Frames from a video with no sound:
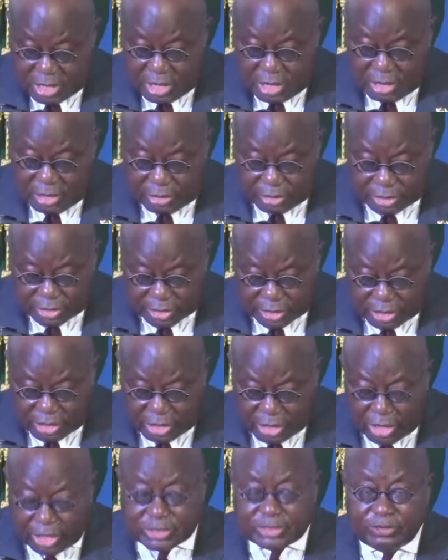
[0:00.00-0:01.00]
there was a
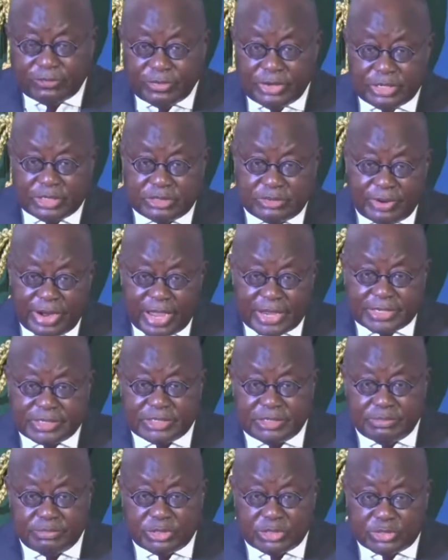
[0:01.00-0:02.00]
lot of
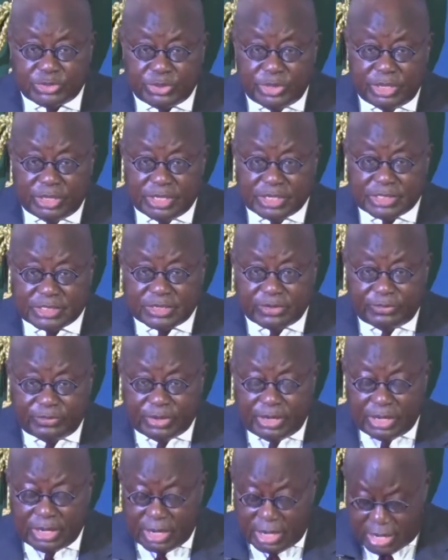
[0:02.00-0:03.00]
interaction between the
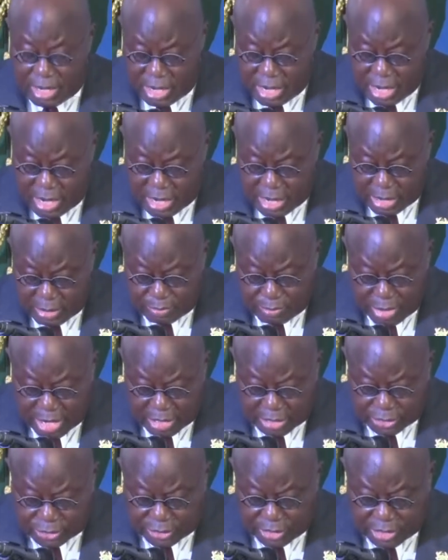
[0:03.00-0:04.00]
civilian and
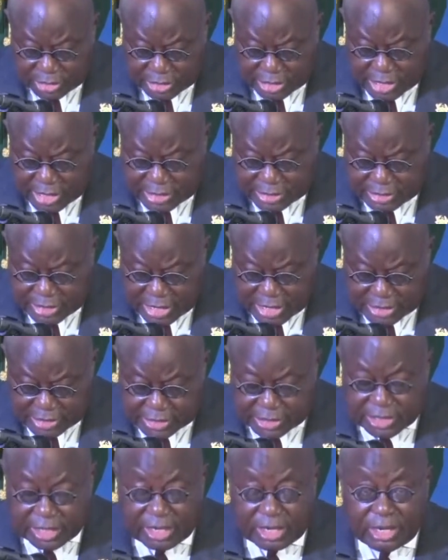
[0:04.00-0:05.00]
military
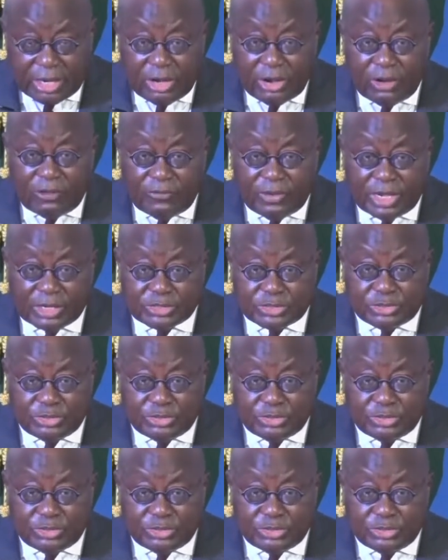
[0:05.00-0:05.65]
intelligentsia of our two